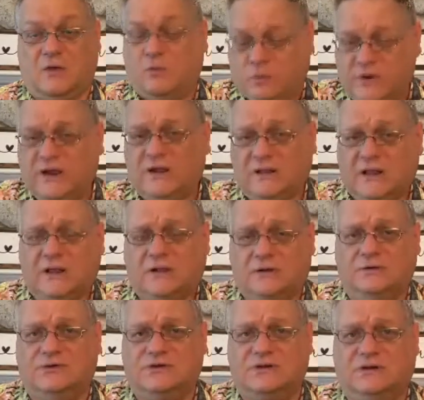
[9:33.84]
Like real
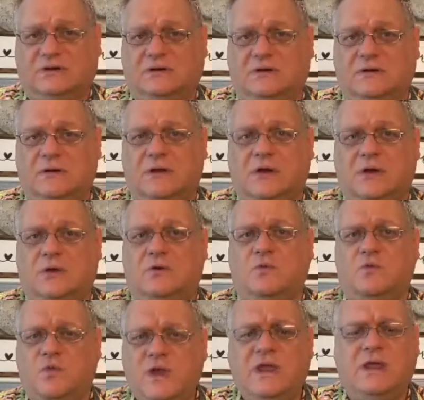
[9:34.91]
inclusion,
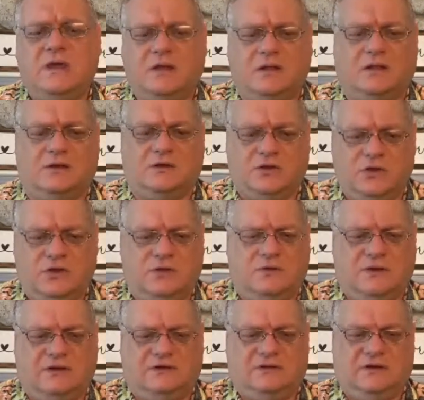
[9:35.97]
real
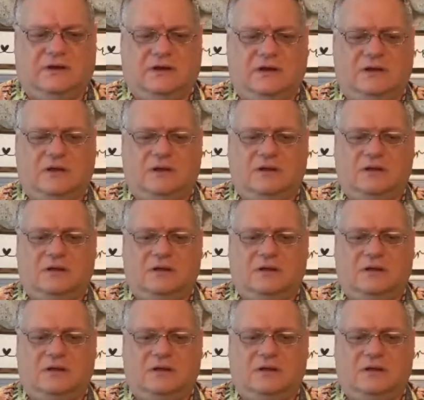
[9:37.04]
unity.